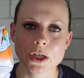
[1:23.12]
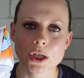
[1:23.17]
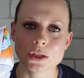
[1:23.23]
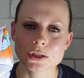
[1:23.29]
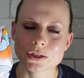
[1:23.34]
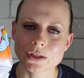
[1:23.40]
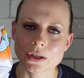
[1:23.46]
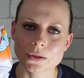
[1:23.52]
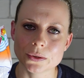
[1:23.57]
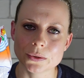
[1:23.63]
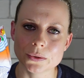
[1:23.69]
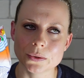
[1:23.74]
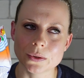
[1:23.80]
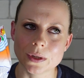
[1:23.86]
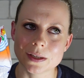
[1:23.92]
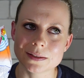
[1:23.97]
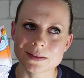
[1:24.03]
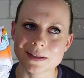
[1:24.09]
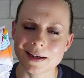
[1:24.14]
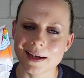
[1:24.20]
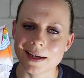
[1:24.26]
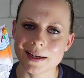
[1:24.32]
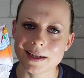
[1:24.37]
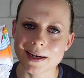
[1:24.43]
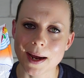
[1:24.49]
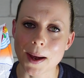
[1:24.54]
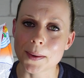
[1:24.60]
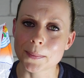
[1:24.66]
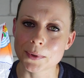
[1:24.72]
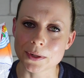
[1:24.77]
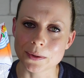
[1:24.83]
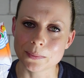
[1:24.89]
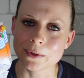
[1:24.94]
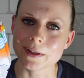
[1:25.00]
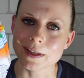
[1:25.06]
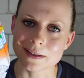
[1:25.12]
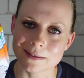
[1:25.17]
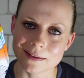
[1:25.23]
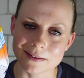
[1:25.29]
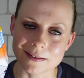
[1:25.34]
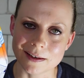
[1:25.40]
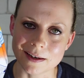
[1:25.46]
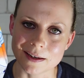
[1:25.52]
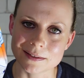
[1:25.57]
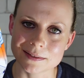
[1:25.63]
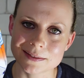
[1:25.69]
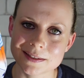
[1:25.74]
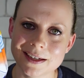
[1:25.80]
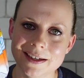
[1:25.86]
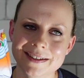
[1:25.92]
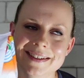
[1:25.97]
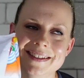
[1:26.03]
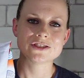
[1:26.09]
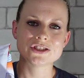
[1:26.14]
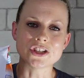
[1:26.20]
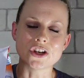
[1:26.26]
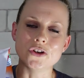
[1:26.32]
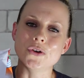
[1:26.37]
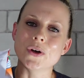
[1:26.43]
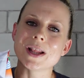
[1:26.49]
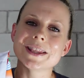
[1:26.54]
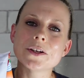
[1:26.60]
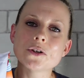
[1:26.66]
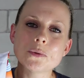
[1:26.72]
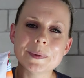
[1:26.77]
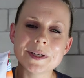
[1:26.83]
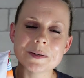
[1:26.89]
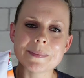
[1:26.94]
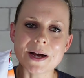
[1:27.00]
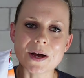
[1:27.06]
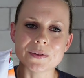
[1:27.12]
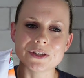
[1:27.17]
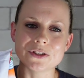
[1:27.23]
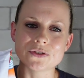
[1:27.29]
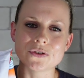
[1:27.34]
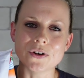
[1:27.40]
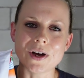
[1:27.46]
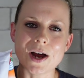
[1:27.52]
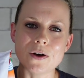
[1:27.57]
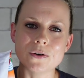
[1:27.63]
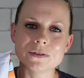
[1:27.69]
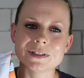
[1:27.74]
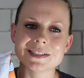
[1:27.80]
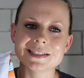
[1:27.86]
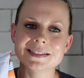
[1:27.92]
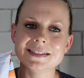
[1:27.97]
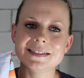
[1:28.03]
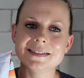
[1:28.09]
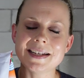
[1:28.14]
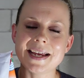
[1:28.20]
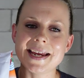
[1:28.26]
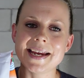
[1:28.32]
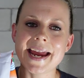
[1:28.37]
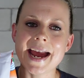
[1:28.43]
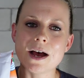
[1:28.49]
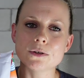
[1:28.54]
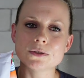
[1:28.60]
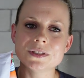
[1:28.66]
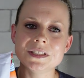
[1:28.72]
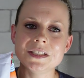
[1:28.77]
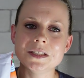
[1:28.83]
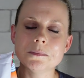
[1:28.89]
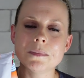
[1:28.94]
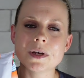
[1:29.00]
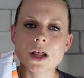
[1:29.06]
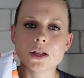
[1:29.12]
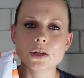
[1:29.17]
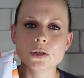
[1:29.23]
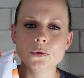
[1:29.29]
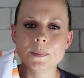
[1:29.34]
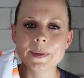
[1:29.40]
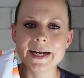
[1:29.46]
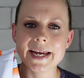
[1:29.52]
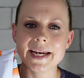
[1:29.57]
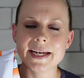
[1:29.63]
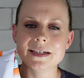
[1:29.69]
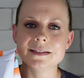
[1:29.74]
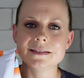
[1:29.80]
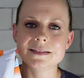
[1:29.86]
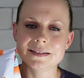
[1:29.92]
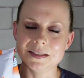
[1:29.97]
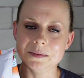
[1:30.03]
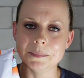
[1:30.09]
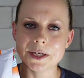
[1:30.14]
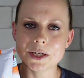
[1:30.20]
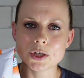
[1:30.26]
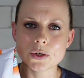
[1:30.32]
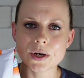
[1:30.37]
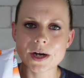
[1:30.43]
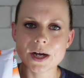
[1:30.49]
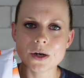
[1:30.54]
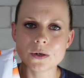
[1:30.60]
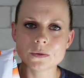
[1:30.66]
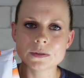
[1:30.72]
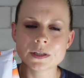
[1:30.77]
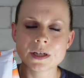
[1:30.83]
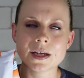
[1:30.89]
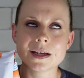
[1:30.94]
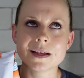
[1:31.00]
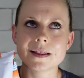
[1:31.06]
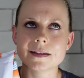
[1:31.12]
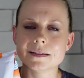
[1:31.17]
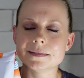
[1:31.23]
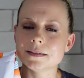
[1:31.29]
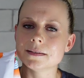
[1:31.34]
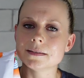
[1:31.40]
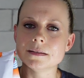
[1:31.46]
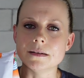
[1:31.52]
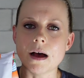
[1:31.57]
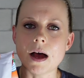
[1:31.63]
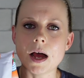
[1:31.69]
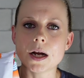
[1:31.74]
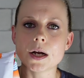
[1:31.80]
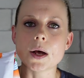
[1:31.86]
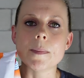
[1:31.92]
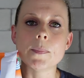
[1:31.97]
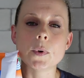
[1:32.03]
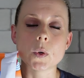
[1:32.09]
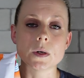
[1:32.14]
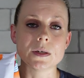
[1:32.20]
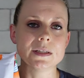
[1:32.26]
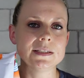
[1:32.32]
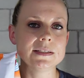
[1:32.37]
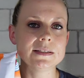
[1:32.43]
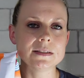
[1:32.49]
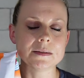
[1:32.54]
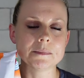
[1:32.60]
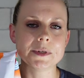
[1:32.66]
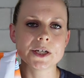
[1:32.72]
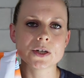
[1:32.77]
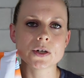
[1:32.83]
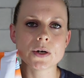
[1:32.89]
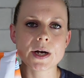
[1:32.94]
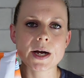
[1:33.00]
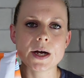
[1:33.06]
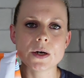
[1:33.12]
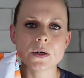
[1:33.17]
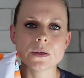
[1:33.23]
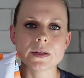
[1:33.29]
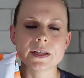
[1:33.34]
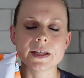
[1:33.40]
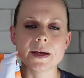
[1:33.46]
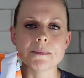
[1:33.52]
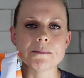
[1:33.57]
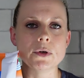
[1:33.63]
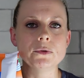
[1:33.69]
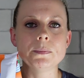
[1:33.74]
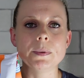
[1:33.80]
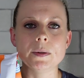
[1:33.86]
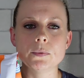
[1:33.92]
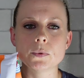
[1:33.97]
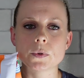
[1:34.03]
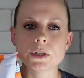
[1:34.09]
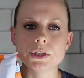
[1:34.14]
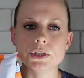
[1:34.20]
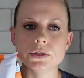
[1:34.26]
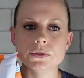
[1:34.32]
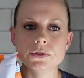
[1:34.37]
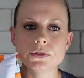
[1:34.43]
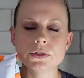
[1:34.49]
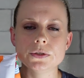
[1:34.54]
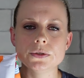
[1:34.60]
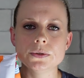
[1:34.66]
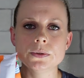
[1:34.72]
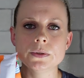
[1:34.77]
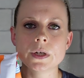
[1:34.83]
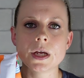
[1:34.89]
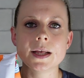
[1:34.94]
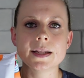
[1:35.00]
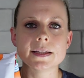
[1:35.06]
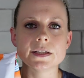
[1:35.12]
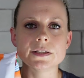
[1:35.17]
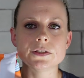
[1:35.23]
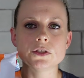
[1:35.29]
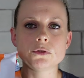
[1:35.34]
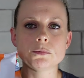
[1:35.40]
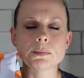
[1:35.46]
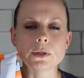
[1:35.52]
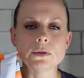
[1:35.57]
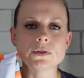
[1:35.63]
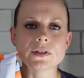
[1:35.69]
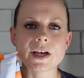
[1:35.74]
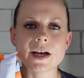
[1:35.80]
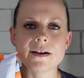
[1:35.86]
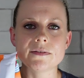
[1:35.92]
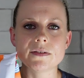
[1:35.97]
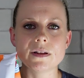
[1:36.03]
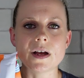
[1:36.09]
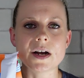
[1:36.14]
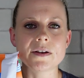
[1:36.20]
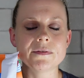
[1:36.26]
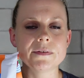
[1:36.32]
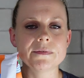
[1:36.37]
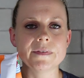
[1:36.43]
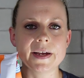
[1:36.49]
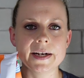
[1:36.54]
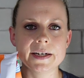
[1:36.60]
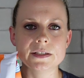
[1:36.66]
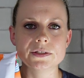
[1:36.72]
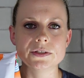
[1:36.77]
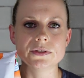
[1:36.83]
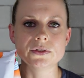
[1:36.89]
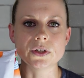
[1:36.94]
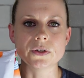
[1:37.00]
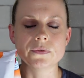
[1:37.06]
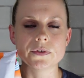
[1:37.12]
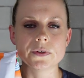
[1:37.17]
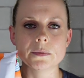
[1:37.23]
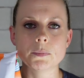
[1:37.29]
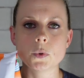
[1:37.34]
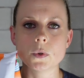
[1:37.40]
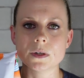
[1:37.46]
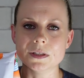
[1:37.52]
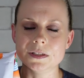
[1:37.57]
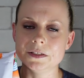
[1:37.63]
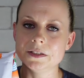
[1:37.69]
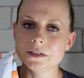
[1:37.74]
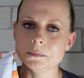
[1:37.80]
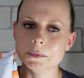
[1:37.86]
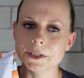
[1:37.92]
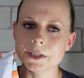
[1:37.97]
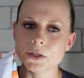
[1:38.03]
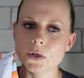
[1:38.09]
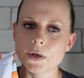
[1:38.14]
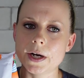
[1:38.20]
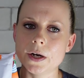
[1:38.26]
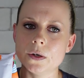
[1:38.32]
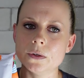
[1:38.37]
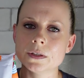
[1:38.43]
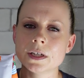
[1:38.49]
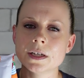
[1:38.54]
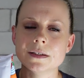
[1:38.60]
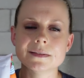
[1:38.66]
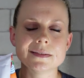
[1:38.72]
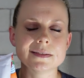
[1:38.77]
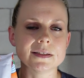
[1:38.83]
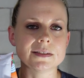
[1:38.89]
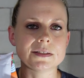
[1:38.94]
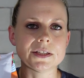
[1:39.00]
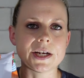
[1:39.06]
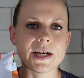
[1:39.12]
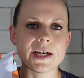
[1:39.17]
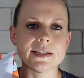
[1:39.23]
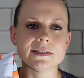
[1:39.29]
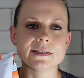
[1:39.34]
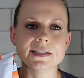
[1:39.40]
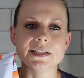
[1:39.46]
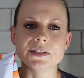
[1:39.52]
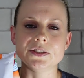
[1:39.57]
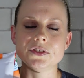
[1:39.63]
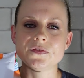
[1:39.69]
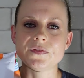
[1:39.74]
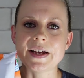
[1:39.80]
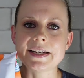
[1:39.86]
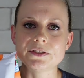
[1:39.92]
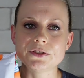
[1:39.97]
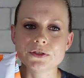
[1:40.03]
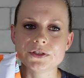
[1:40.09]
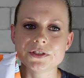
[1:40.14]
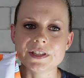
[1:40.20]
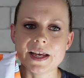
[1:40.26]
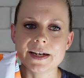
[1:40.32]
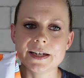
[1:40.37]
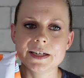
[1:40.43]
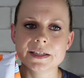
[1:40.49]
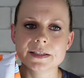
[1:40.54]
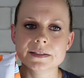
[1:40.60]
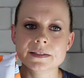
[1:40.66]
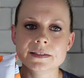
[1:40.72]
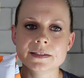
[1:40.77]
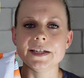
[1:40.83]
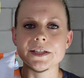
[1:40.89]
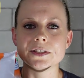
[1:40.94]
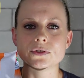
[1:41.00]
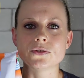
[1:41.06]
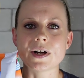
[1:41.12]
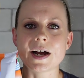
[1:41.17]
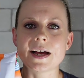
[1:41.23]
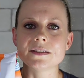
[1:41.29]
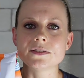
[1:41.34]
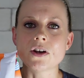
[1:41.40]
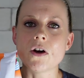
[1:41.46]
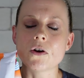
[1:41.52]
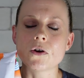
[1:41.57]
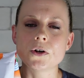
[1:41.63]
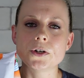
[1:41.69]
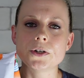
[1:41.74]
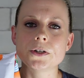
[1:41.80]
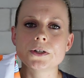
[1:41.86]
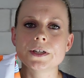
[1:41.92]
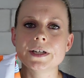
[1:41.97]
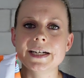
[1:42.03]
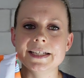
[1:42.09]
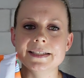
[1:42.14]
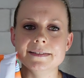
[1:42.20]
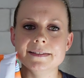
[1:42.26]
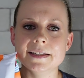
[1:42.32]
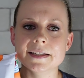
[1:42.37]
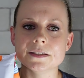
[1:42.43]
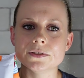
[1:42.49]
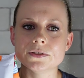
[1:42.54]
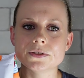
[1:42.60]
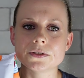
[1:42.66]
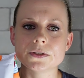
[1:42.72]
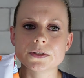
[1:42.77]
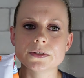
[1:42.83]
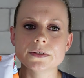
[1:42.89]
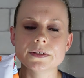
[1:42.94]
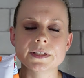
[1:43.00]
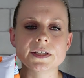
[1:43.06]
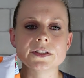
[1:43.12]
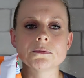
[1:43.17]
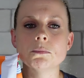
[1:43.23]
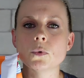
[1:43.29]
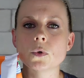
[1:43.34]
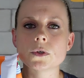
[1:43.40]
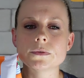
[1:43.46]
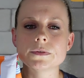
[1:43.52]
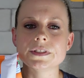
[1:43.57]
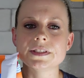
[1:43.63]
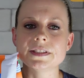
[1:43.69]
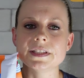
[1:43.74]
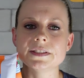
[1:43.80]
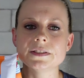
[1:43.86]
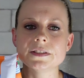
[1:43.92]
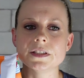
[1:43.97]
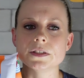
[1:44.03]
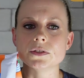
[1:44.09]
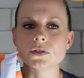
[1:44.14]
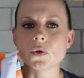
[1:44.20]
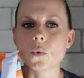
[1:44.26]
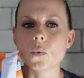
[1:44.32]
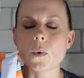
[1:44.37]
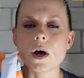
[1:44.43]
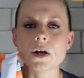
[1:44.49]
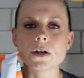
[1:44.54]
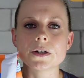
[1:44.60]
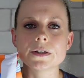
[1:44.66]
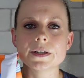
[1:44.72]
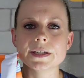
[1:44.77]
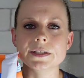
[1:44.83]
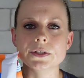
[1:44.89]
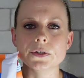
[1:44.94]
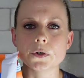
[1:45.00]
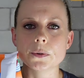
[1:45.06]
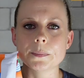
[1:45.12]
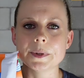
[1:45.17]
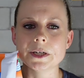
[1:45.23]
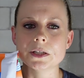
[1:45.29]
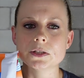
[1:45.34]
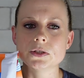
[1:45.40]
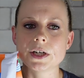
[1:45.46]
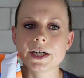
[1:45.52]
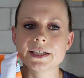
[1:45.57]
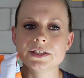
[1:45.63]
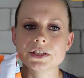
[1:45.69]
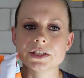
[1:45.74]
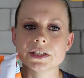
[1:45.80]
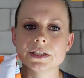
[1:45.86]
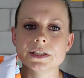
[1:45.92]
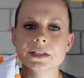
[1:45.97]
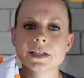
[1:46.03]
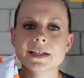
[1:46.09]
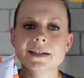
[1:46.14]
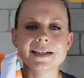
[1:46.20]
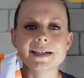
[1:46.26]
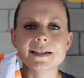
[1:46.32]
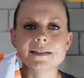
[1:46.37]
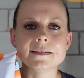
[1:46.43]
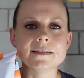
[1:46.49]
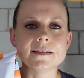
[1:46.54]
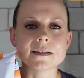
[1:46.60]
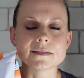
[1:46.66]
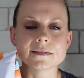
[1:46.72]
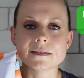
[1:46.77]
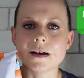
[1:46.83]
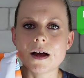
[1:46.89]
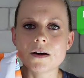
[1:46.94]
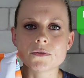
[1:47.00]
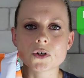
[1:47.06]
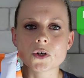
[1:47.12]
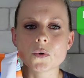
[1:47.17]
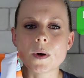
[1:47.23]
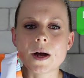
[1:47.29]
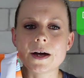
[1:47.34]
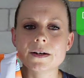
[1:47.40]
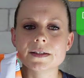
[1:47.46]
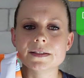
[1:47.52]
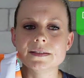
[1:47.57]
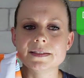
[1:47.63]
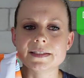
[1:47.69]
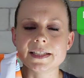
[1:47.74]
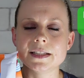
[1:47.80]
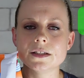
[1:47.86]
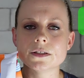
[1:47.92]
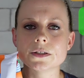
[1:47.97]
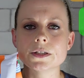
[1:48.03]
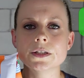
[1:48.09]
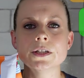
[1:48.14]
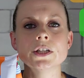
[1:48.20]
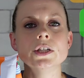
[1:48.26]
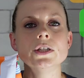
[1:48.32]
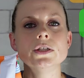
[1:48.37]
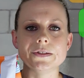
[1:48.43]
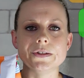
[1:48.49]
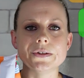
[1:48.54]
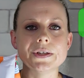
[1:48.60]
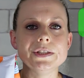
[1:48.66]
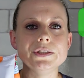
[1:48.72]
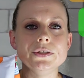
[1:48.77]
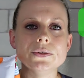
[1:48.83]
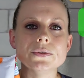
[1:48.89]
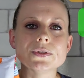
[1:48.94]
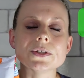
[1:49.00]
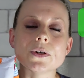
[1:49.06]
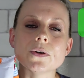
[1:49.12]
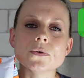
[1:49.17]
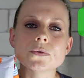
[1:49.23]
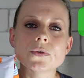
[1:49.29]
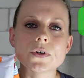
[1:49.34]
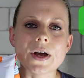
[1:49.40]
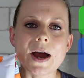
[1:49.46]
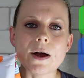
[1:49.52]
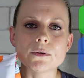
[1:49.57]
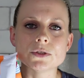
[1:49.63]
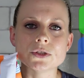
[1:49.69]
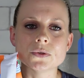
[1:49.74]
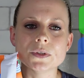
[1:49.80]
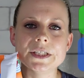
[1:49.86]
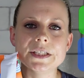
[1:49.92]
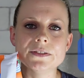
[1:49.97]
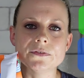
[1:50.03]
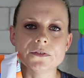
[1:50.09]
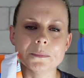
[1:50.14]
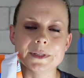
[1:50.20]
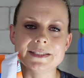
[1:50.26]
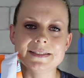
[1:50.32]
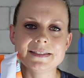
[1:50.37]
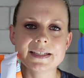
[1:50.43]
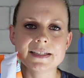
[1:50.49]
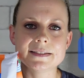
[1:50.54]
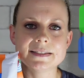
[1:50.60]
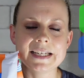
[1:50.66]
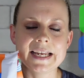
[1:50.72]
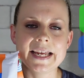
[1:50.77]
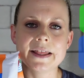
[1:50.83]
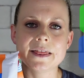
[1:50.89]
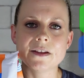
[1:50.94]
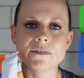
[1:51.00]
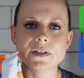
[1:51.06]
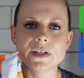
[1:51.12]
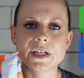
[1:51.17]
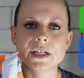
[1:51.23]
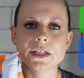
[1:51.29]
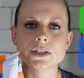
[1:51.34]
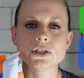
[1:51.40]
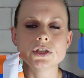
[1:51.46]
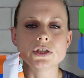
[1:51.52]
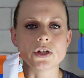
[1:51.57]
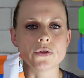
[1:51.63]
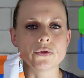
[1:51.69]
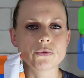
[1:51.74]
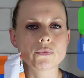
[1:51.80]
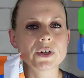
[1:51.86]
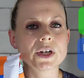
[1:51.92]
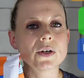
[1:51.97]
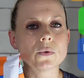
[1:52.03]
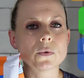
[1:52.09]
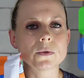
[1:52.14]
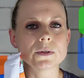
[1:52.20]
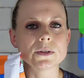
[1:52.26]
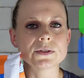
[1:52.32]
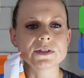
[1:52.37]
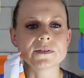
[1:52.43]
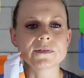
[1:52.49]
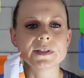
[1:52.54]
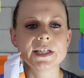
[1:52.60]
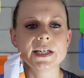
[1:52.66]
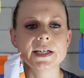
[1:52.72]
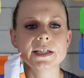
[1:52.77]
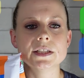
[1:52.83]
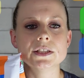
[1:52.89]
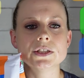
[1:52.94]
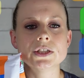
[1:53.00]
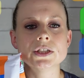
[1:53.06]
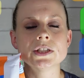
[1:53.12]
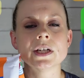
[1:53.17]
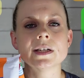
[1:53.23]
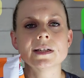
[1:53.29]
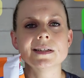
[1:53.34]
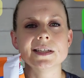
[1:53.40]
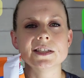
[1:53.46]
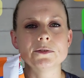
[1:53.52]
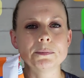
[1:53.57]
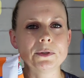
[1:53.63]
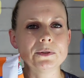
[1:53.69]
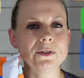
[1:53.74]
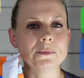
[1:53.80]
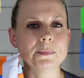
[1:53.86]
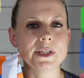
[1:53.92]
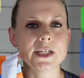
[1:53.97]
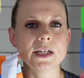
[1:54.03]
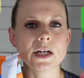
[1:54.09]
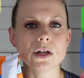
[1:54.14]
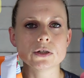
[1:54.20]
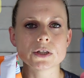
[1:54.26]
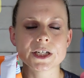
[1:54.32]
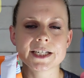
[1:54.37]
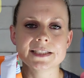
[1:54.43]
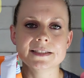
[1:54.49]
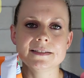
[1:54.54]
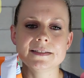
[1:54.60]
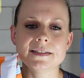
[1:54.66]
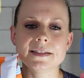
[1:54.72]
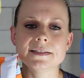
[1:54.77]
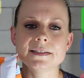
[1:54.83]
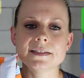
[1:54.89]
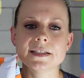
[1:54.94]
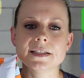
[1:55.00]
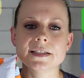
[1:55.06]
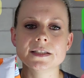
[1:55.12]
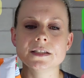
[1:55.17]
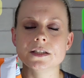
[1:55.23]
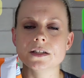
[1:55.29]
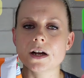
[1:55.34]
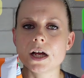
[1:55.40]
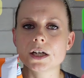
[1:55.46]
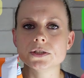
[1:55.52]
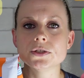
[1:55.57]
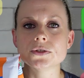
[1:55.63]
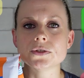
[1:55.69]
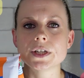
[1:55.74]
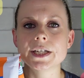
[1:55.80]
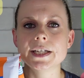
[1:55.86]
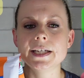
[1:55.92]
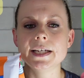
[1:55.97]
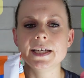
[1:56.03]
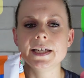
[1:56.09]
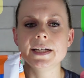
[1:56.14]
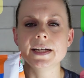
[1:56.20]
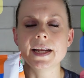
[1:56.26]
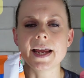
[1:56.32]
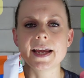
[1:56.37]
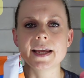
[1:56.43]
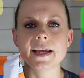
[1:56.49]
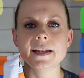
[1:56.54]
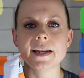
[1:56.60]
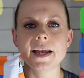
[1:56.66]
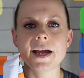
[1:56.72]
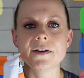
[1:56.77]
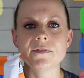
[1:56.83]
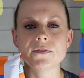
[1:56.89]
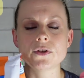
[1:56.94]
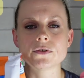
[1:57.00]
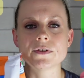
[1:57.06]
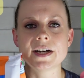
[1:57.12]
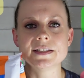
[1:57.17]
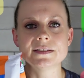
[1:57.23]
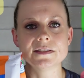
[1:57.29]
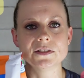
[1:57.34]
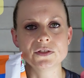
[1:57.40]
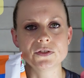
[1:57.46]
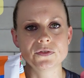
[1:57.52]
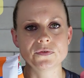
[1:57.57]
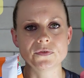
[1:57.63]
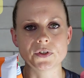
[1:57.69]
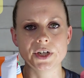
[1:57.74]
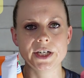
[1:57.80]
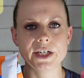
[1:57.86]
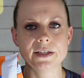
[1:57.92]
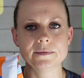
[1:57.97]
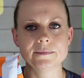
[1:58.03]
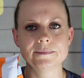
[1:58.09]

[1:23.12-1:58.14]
So today I'm going to put that to the test. So a little bit about this grout. This is a calcium aluminate cement grout. This is not a Portland cement grout that most people are used to. This is supposed to have a lot of advantages over the Portland cement grout, such as it's faster setting, it dries harder and denser, is more resistant to water and dirt penetration. It does not require a sealer. You can use it on grout joints from 1/16 of an inch to 3/4 of an inch. It's supposed to be color consistent, non-shrinking, and efflorescence free.